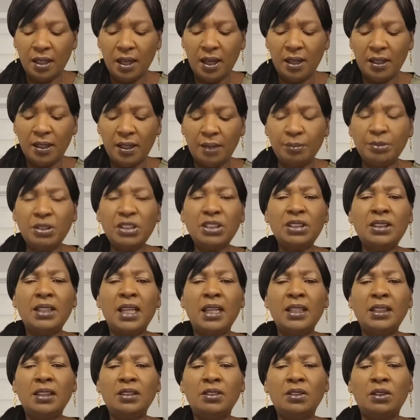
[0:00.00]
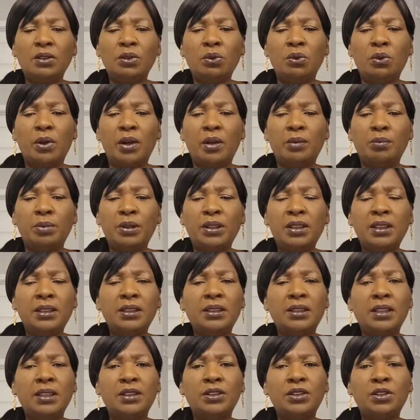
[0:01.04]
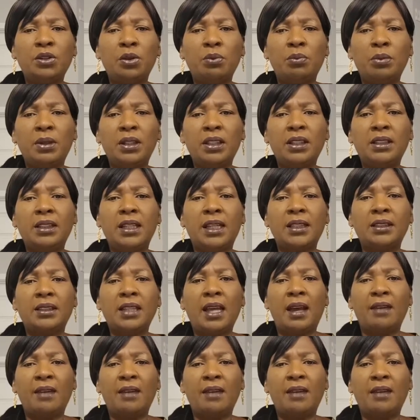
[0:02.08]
And I'm just thanking the Lord because there's so many that